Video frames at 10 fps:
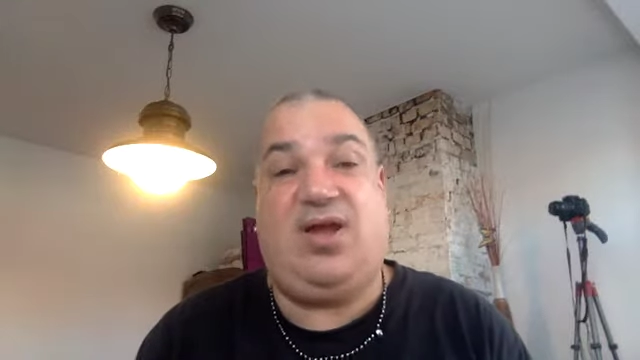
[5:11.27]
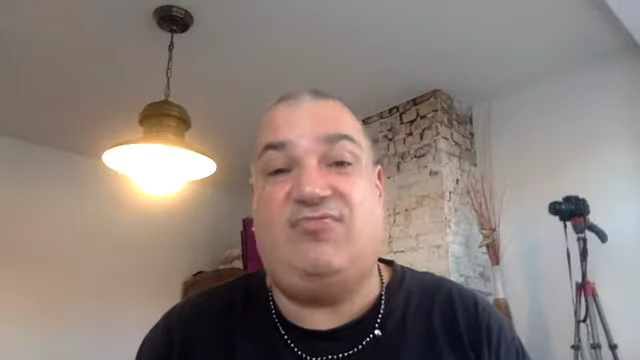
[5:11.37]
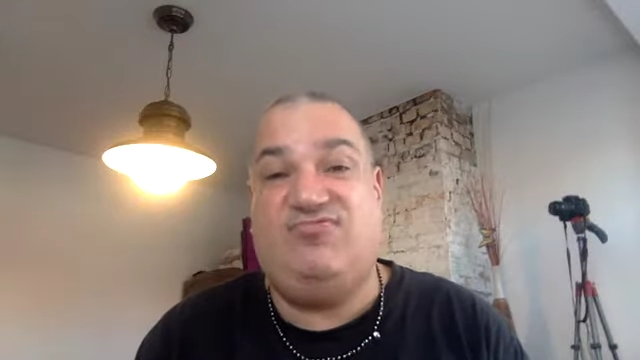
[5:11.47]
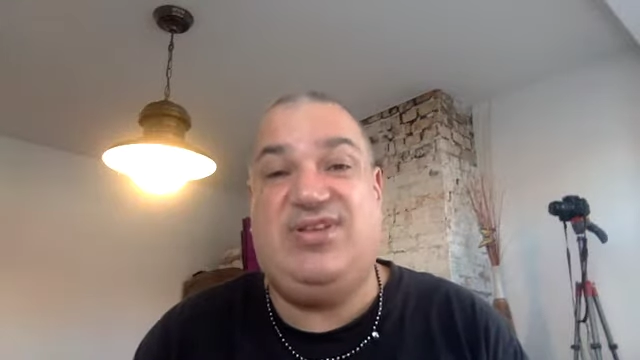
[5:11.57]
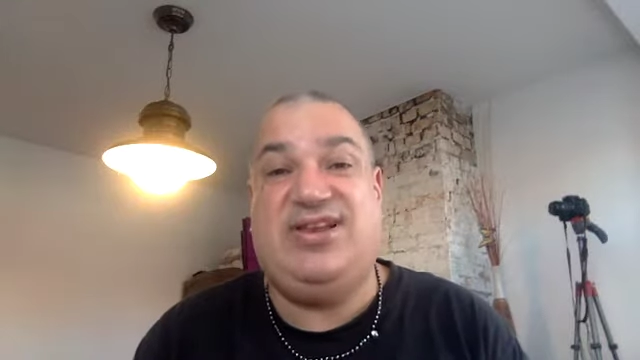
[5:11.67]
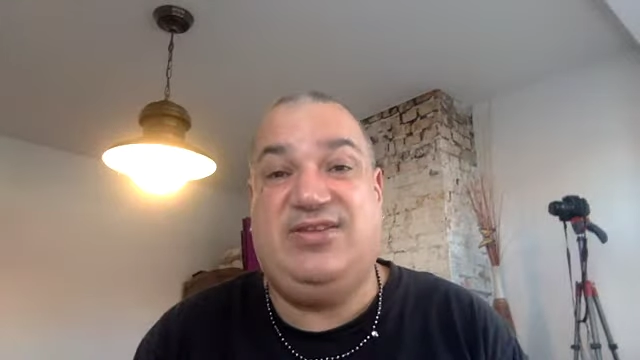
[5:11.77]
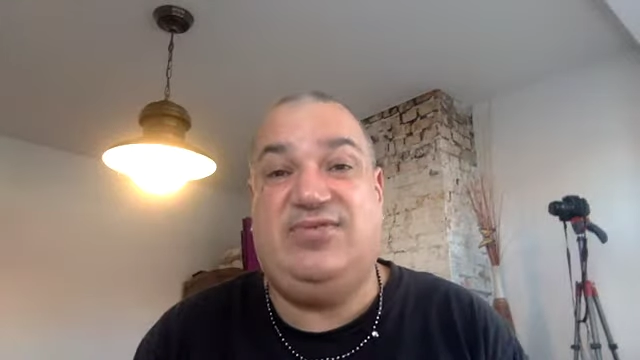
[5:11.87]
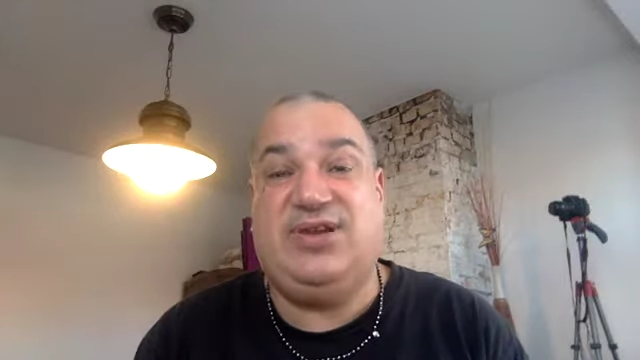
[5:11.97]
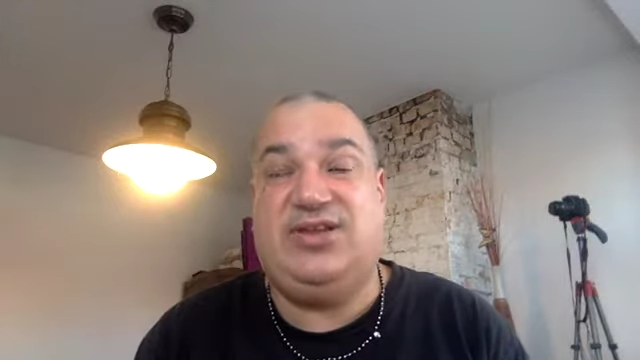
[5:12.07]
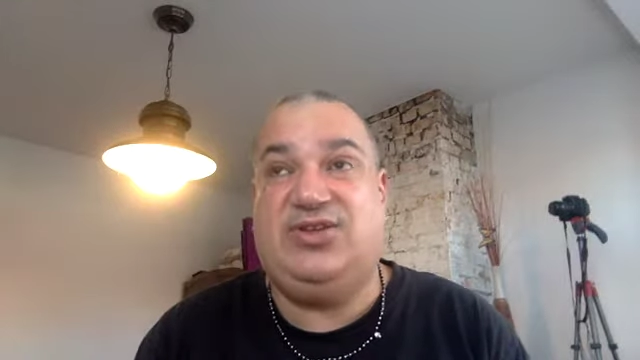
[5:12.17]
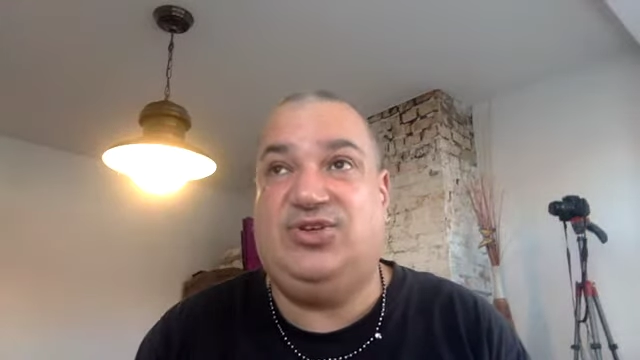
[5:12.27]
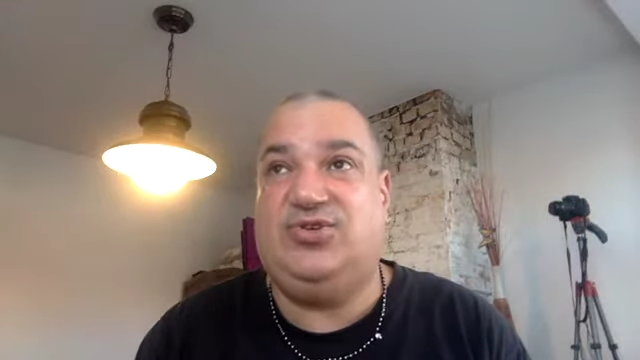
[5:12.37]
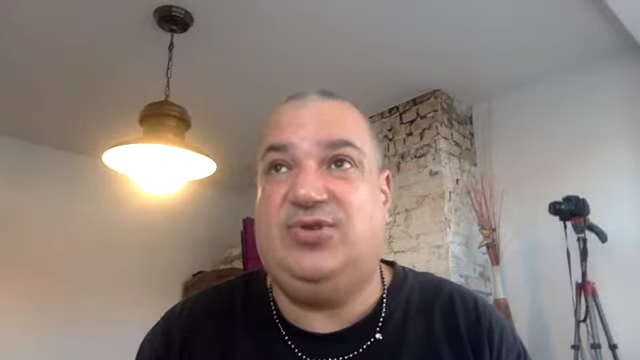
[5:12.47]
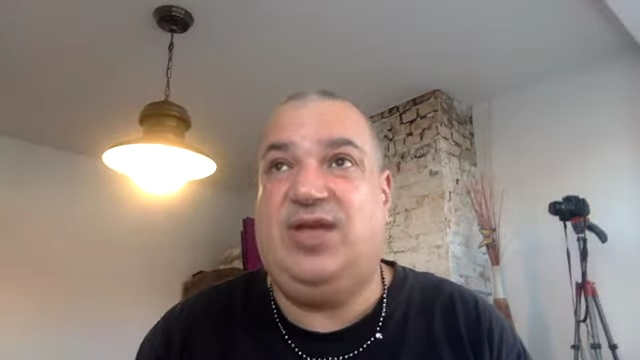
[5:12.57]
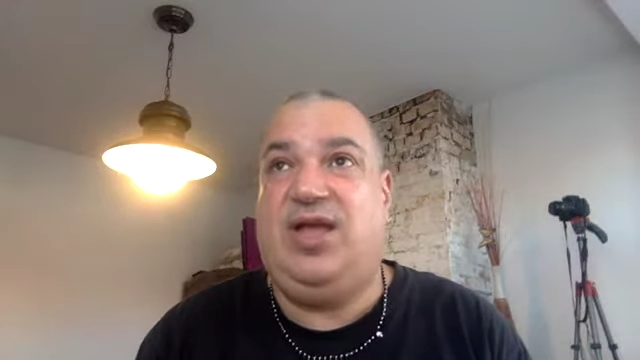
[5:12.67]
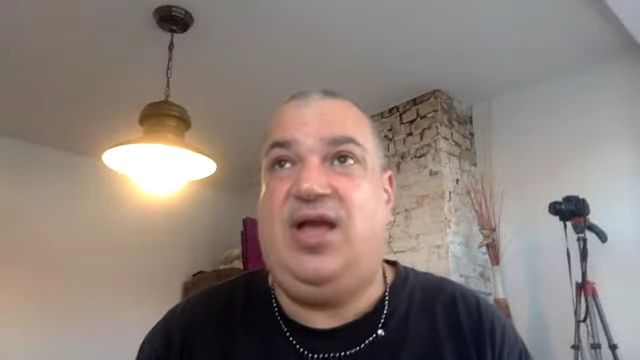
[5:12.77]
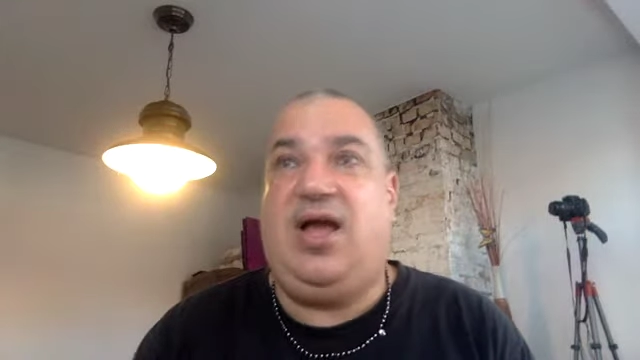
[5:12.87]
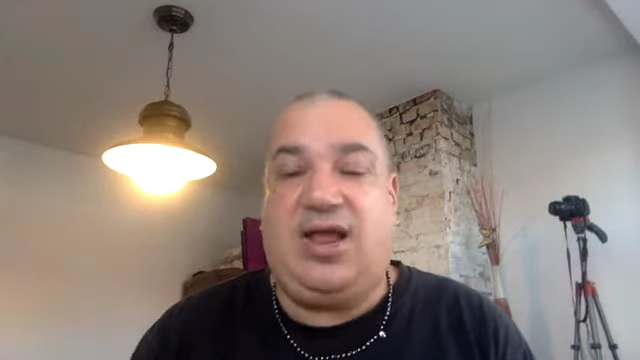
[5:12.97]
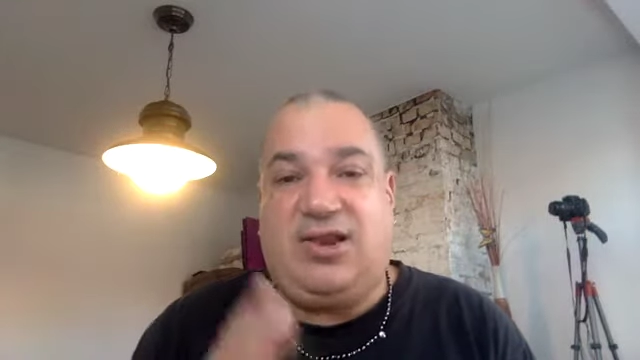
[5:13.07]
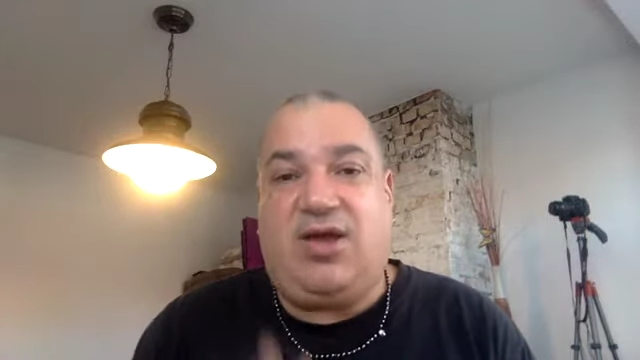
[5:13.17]
I really, really do.
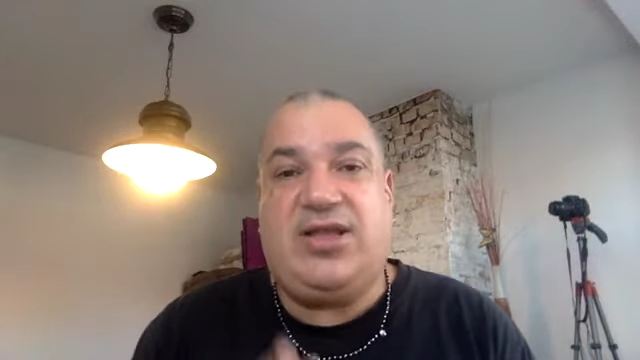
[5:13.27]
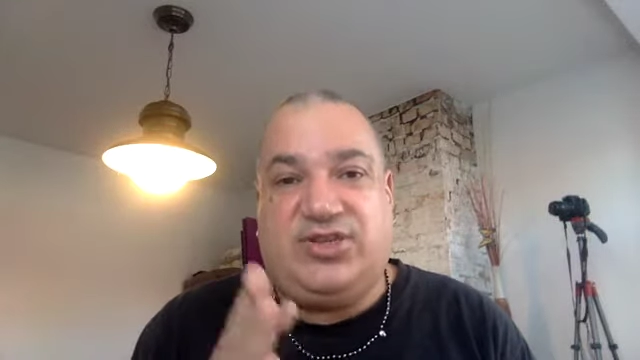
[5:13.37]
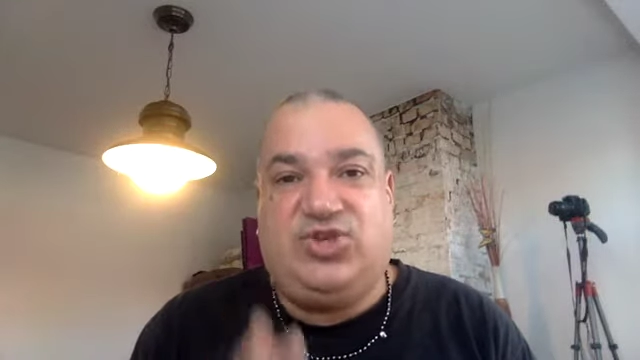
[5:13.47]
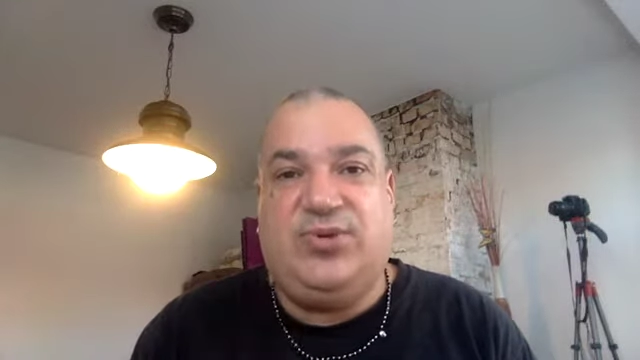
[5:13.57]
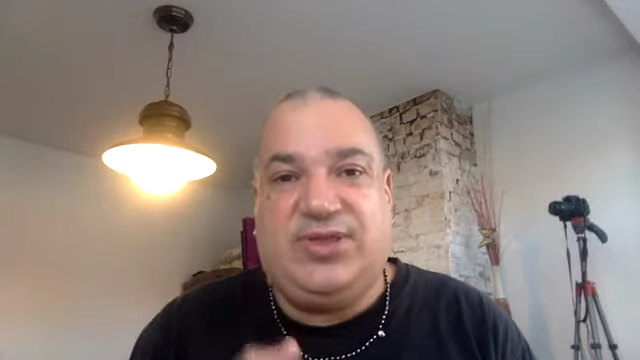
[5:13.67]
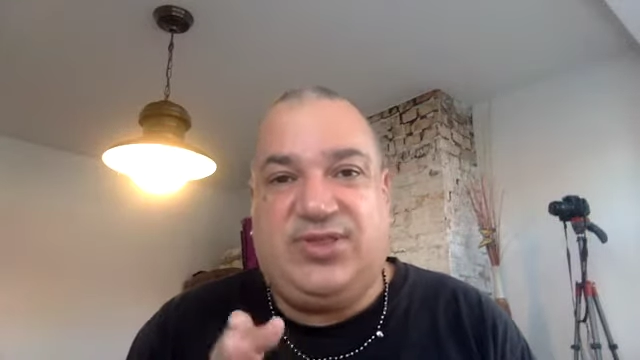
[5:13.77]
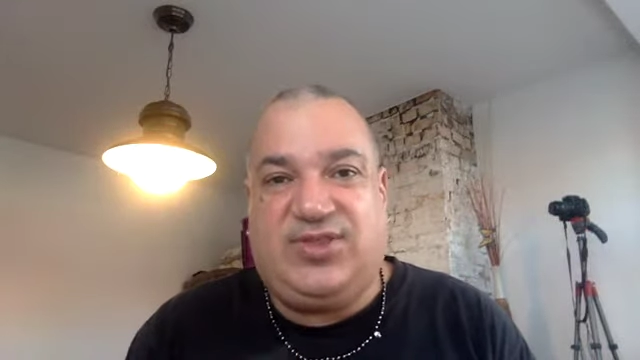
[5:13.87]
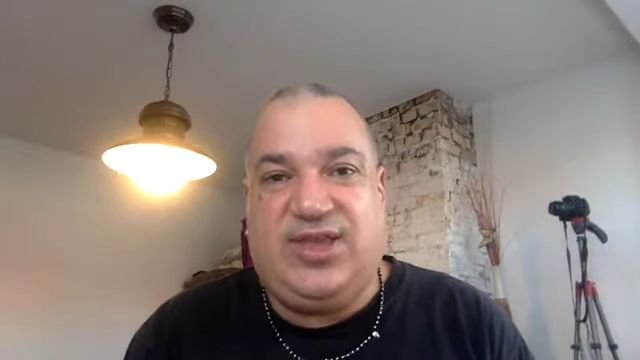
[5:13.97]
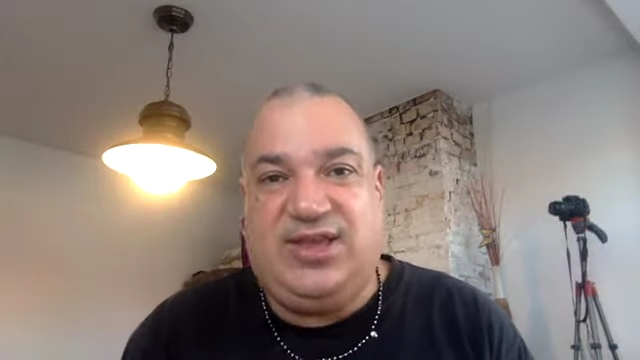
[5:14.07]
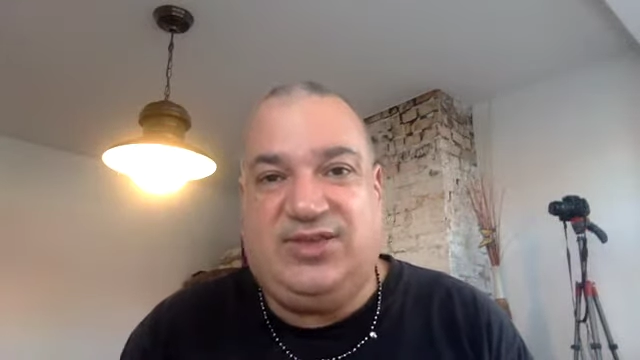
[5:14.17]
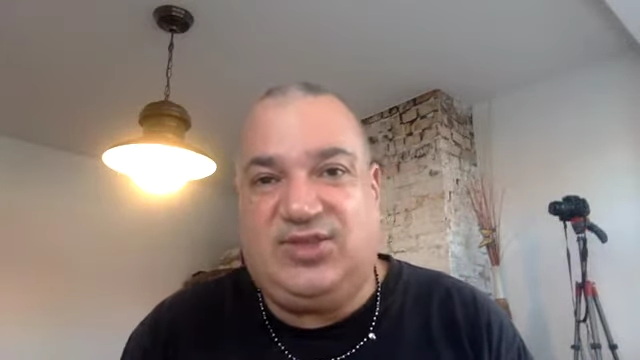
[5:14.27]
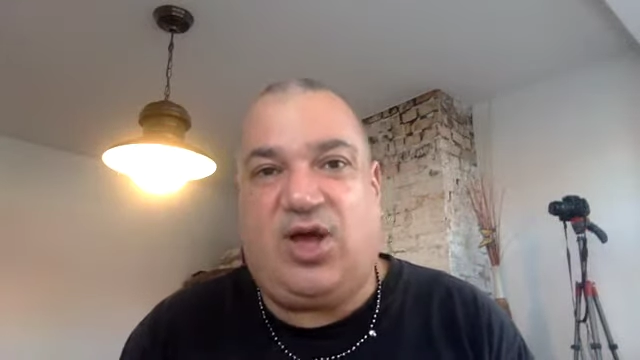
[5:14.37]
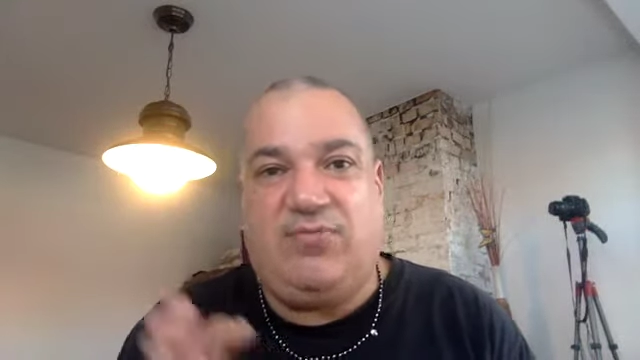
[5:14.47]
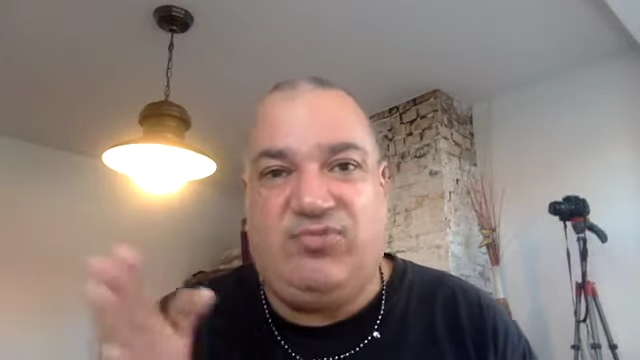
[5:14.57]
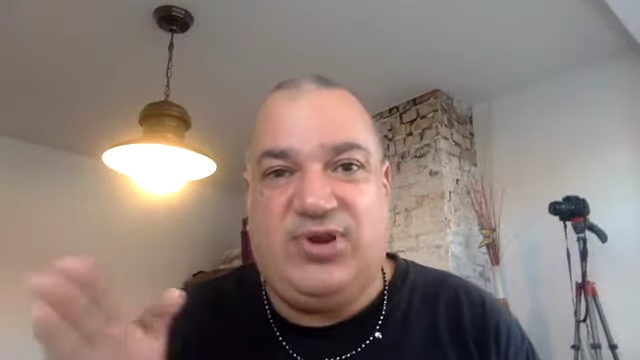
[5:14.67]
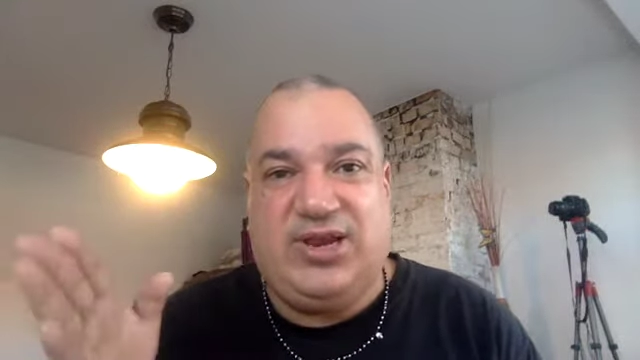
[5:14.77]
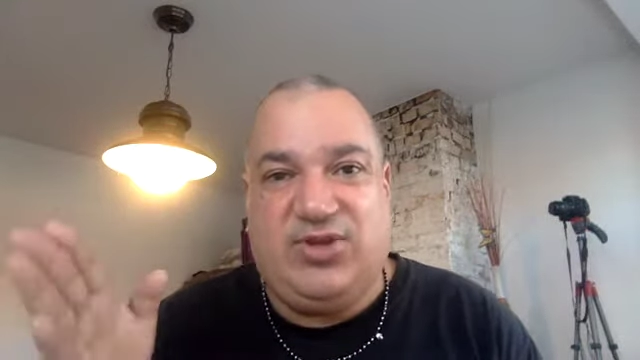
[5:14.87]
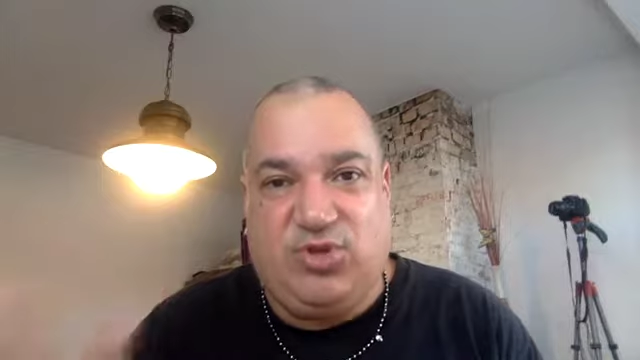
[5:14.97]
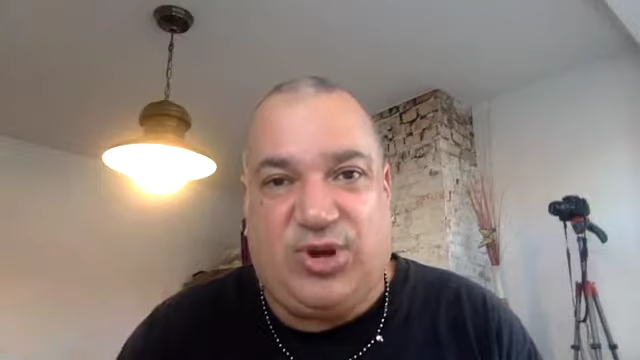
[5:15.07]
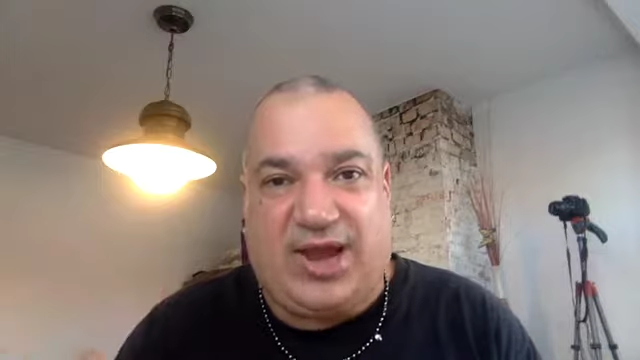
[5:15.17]
I like doing the things that I'm really
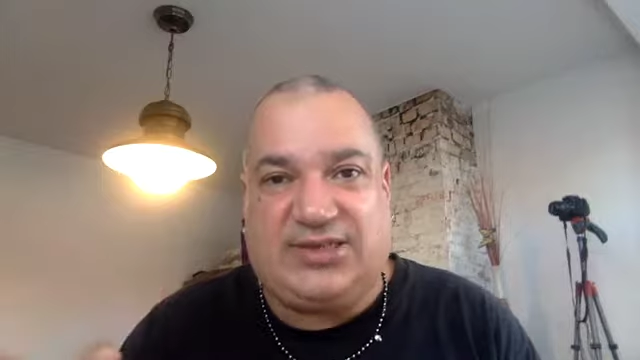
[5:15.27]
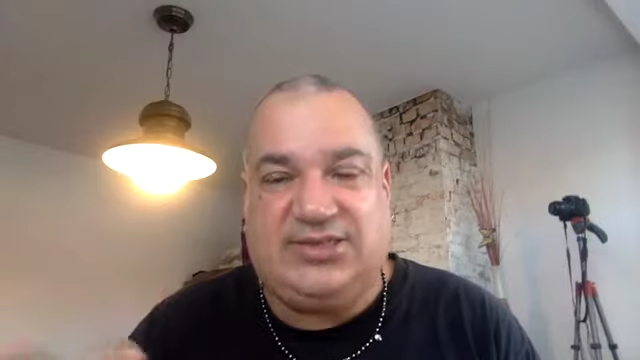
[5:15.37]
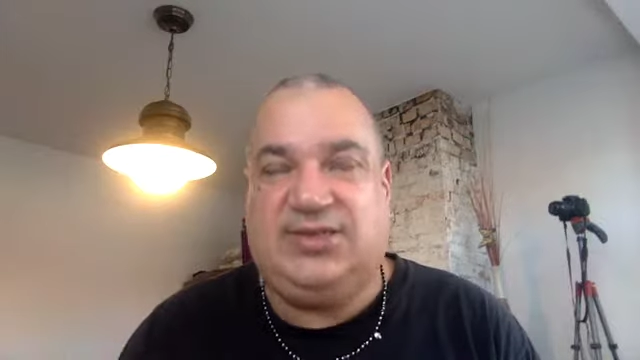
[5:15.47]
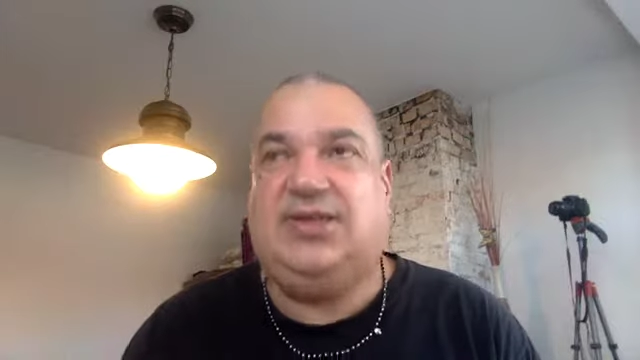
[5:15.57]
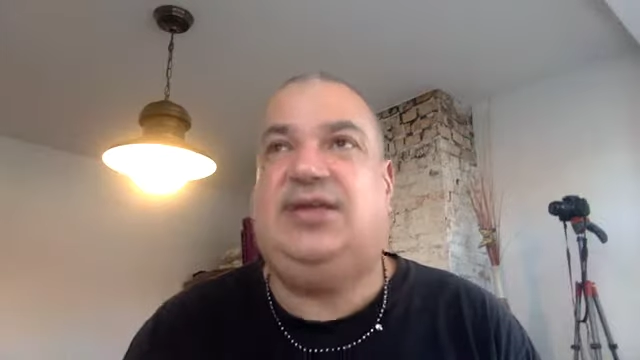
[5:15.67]
good at.